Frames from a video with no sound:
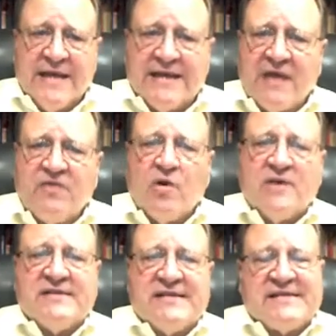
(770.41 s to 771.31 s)
In other
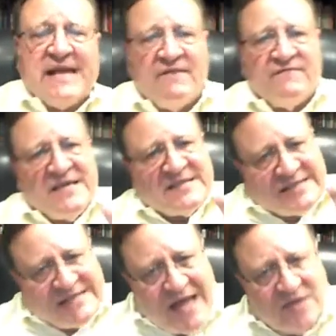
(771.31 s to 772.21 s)
words, instead of this
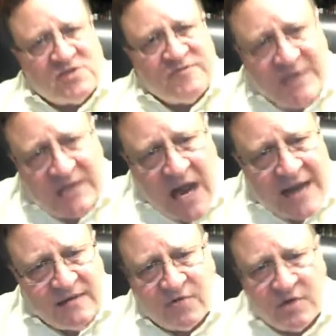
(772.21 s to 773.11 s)
salesman
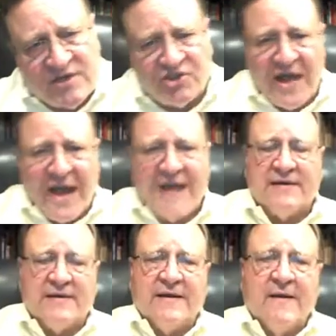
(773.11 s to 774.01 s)
kind of
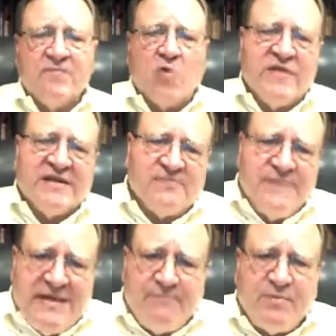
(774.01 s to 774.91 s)
Christianity or this
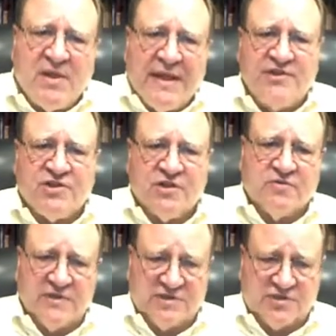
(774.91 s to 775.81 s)
manipulation
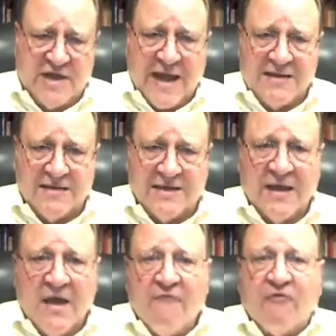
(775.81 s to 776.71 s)
Christianity
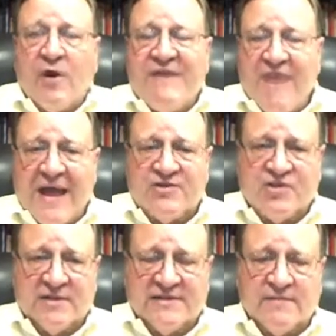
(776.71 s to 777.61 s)
for
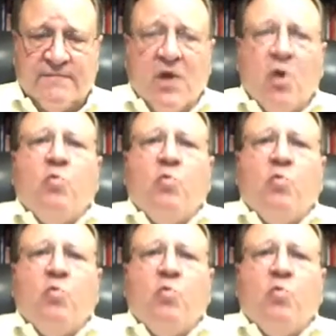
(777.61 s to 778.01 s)
evangelism,